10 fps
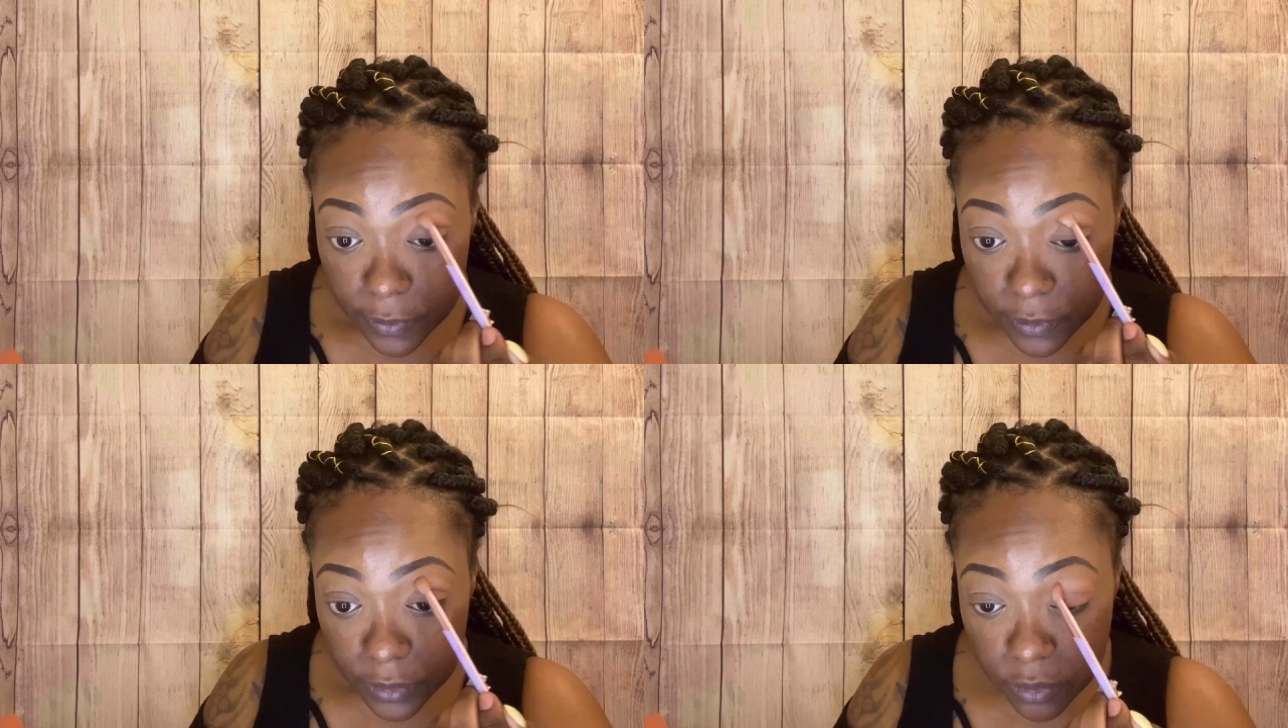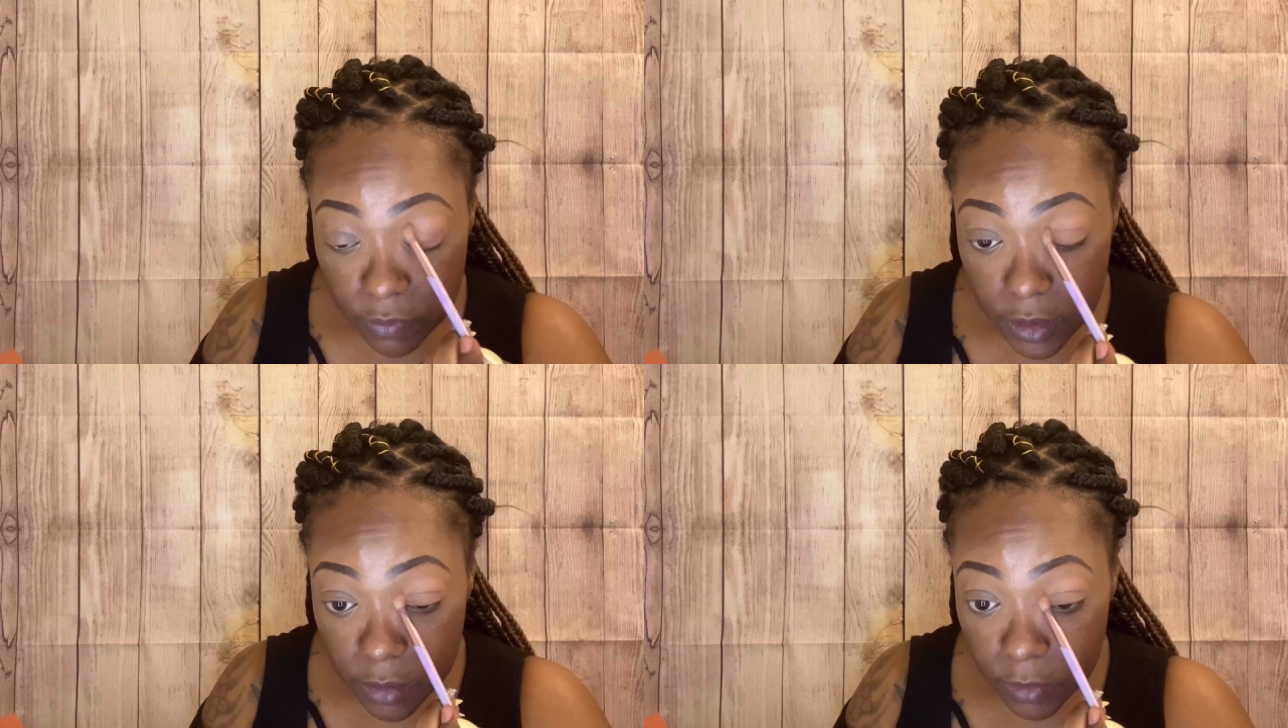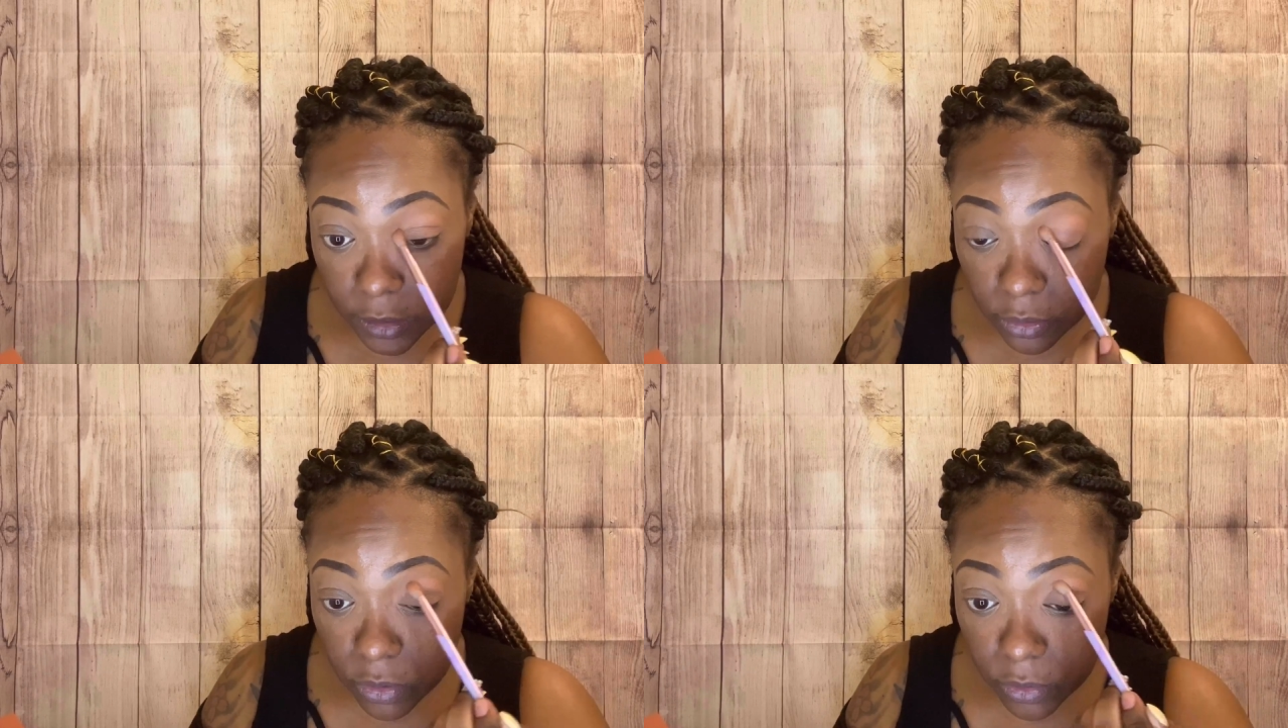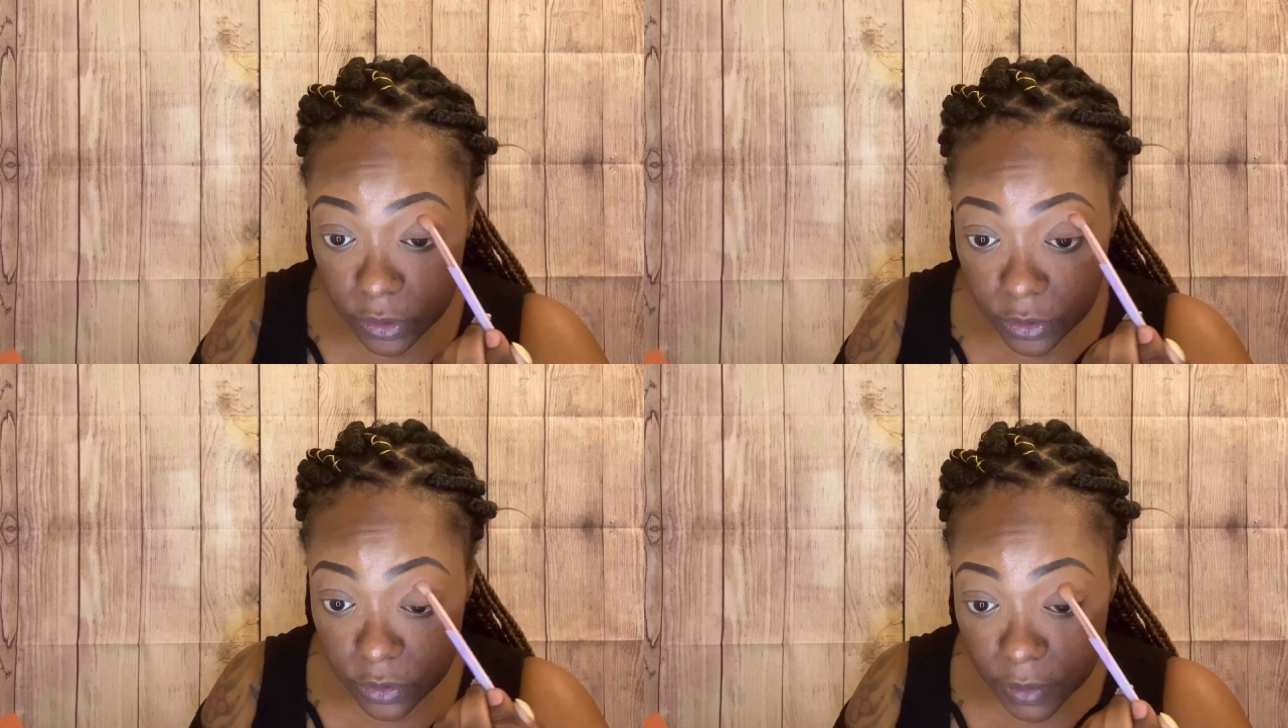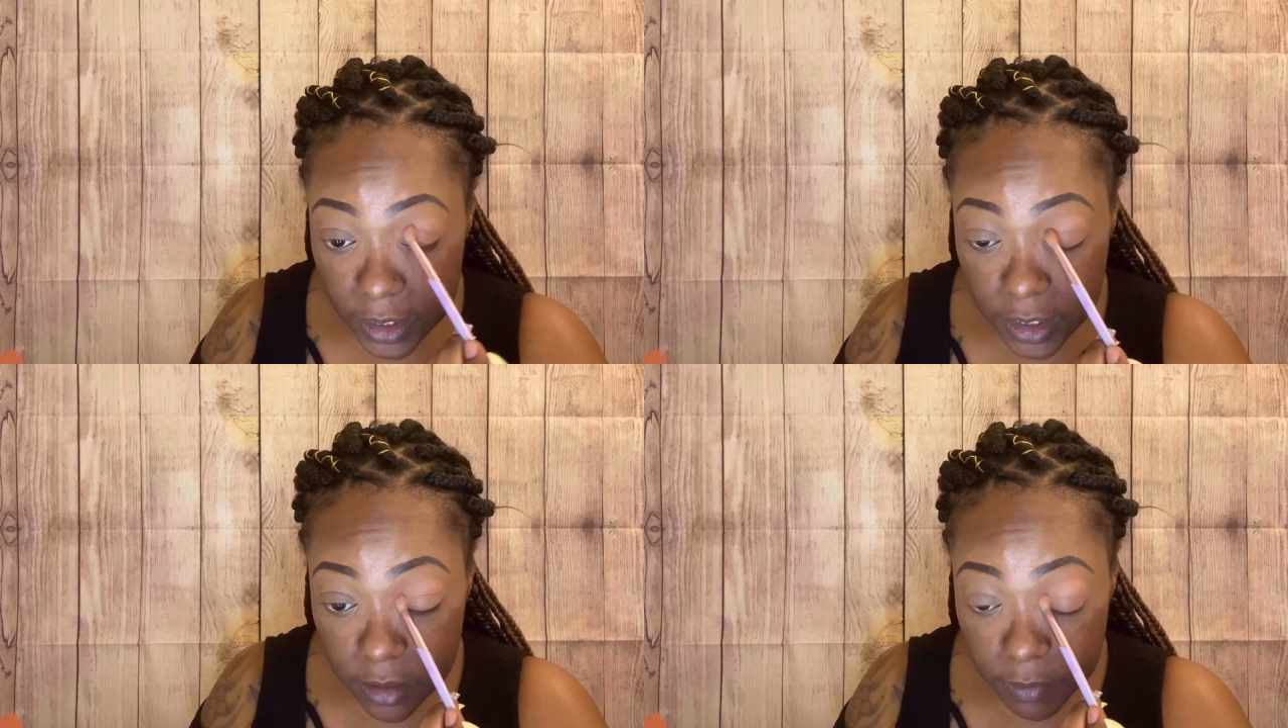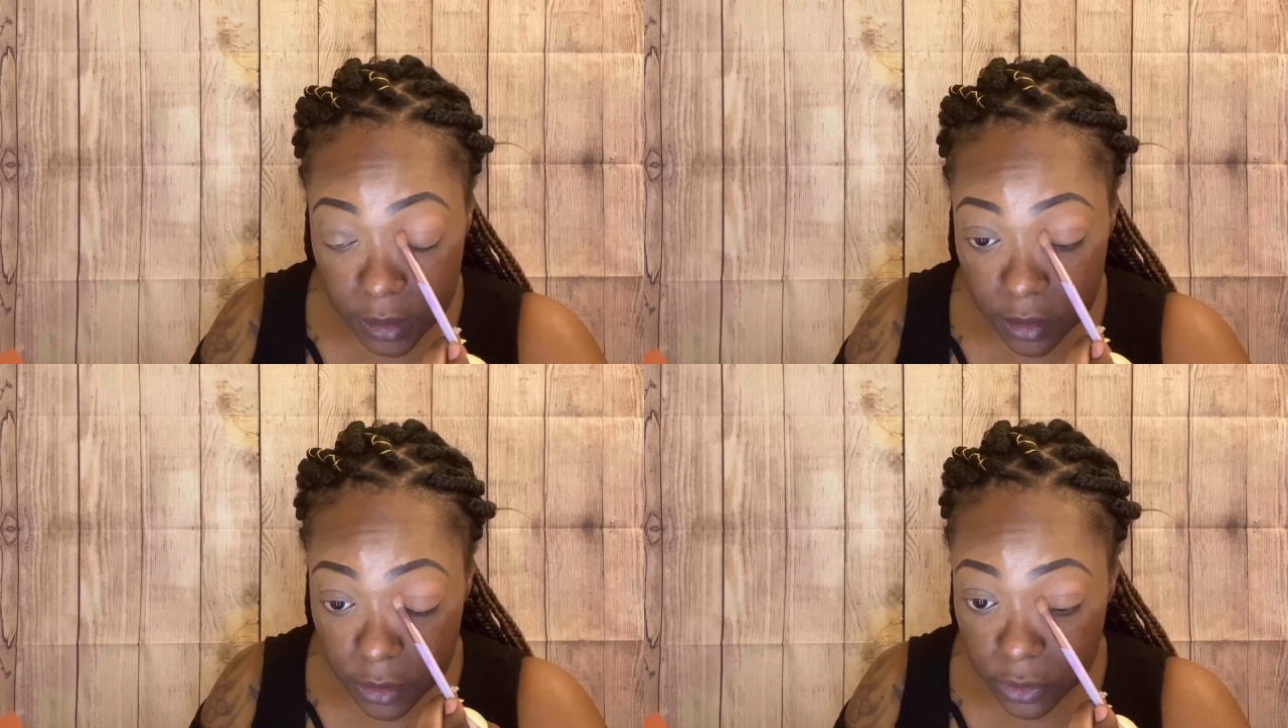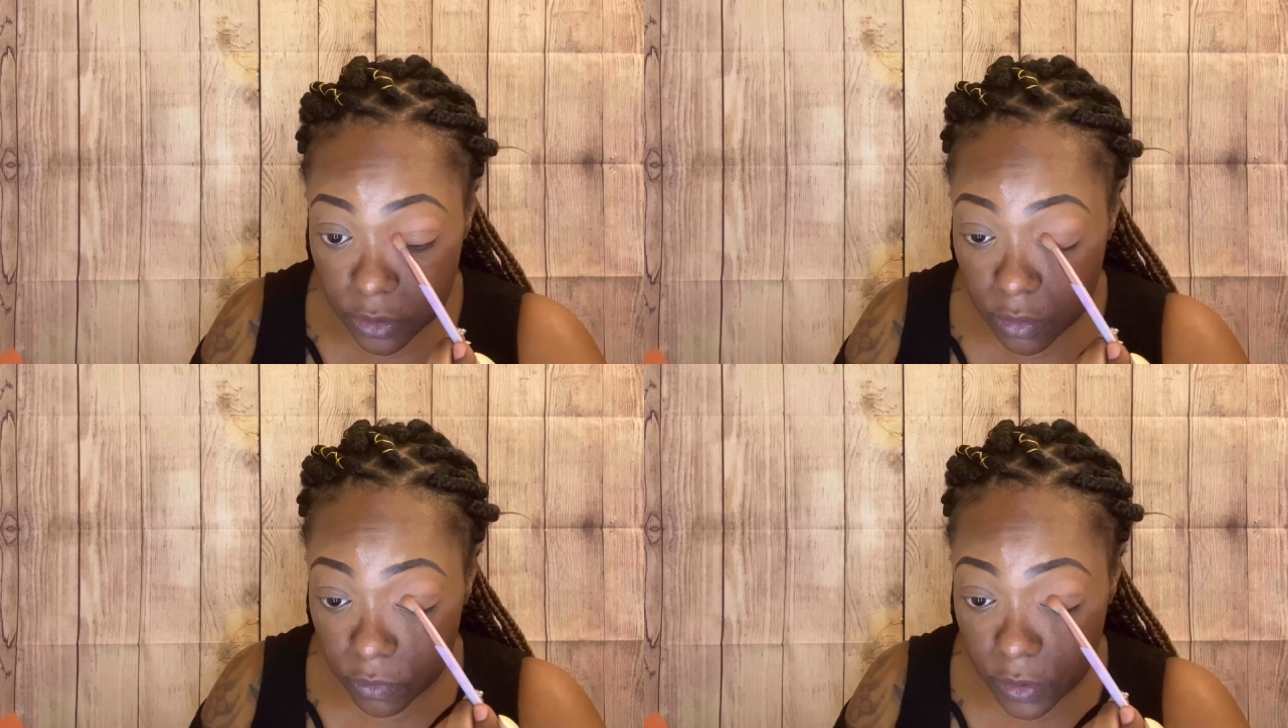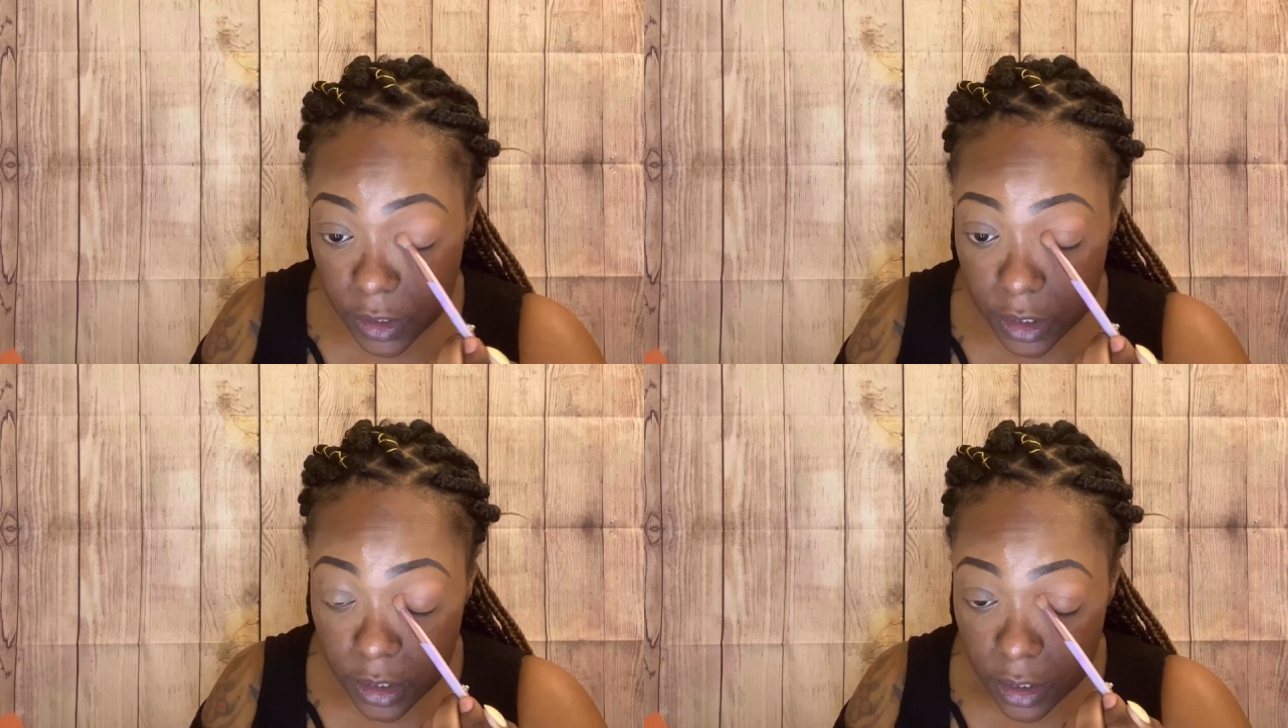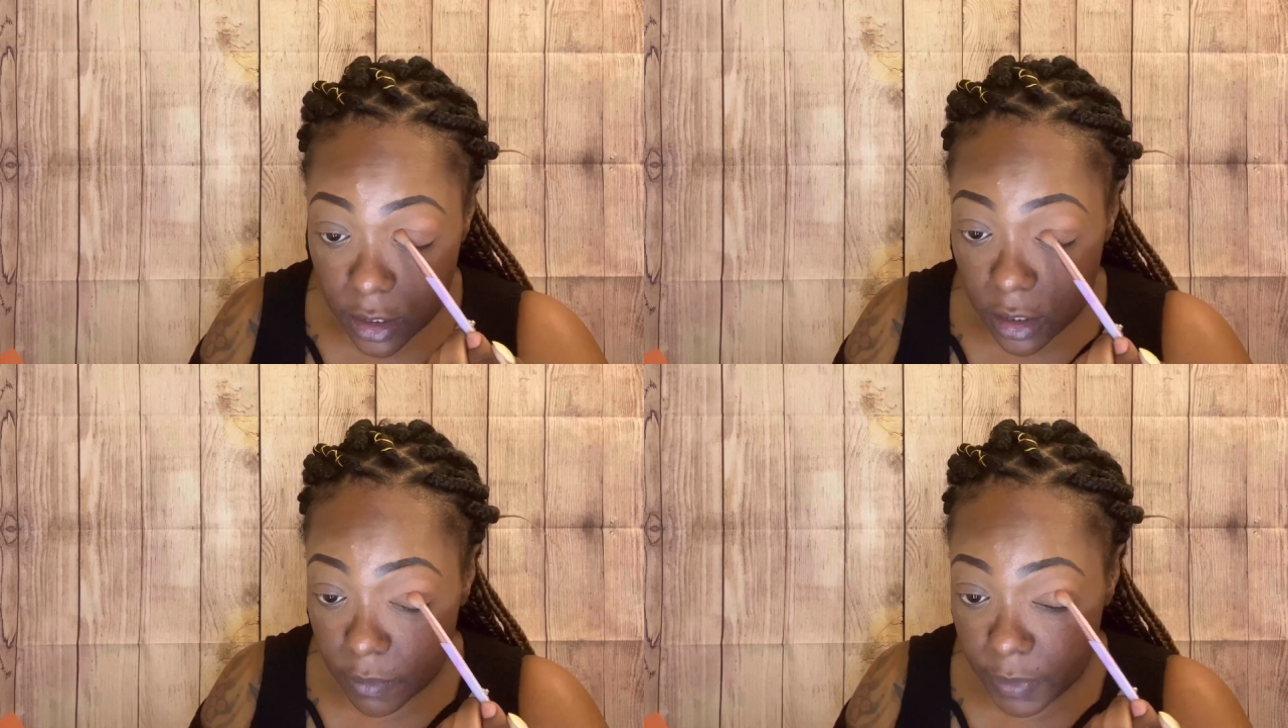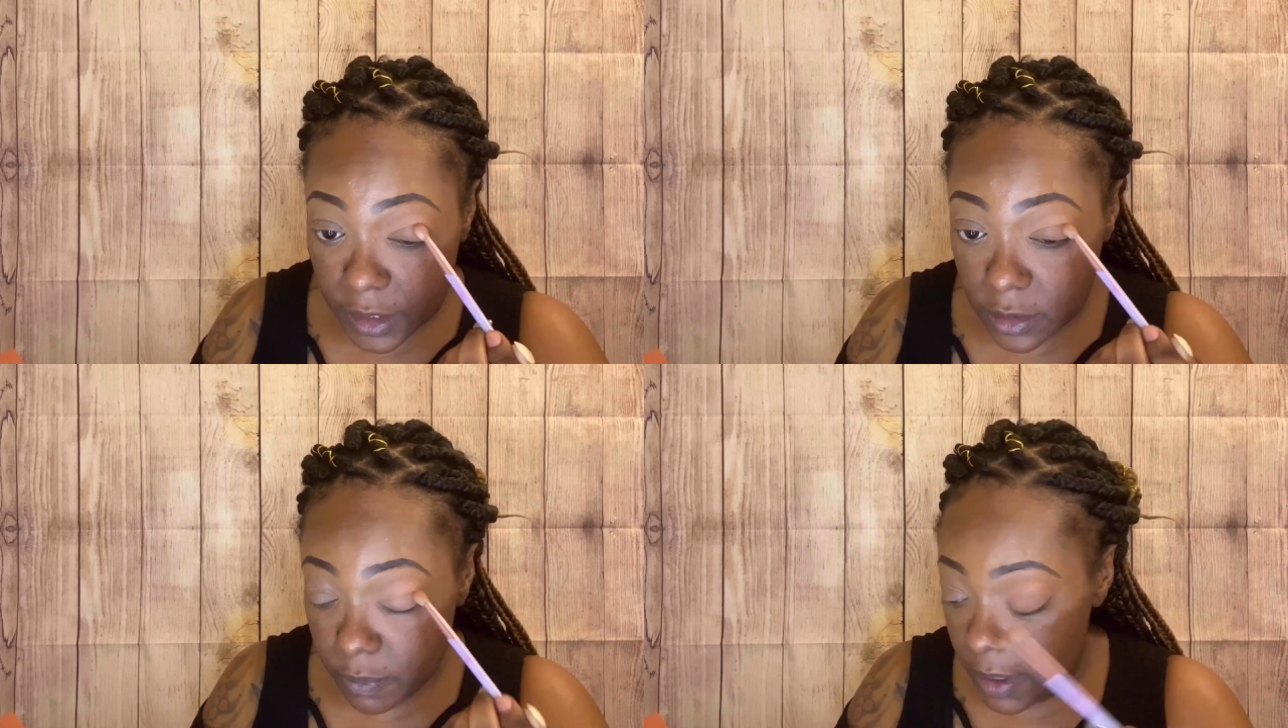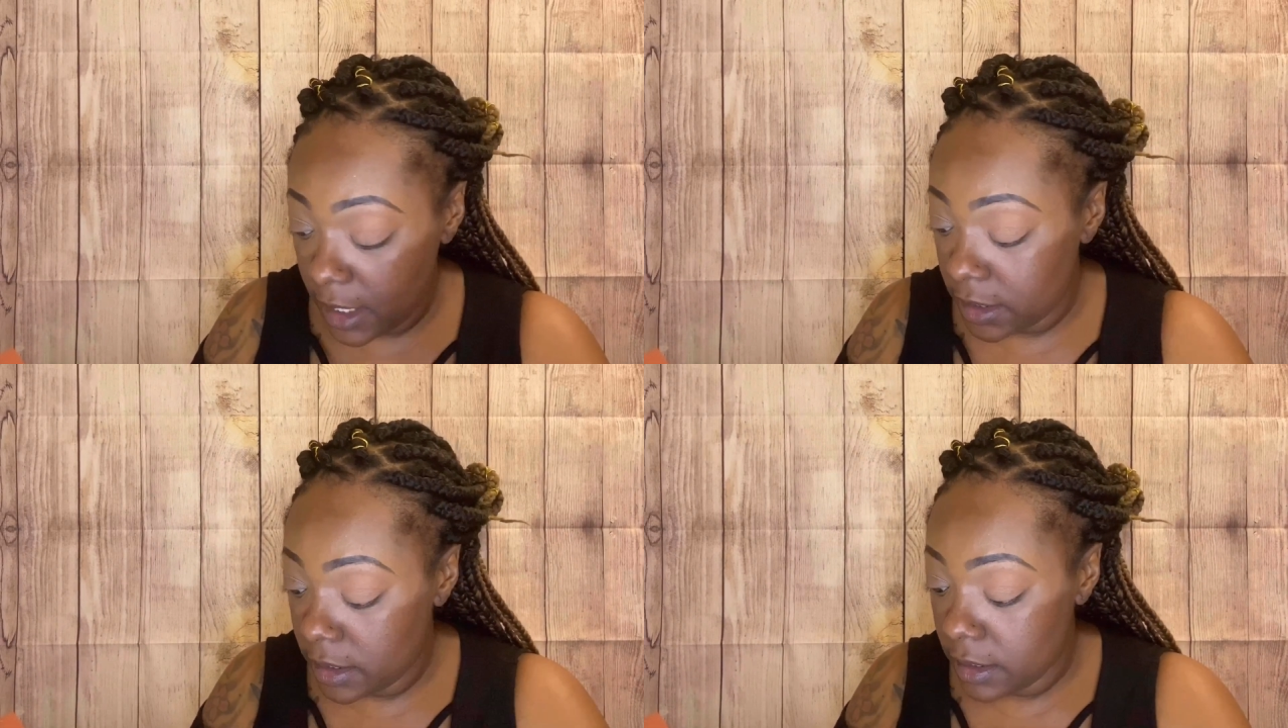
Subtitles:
You really want the corners right here because you don't want a big space.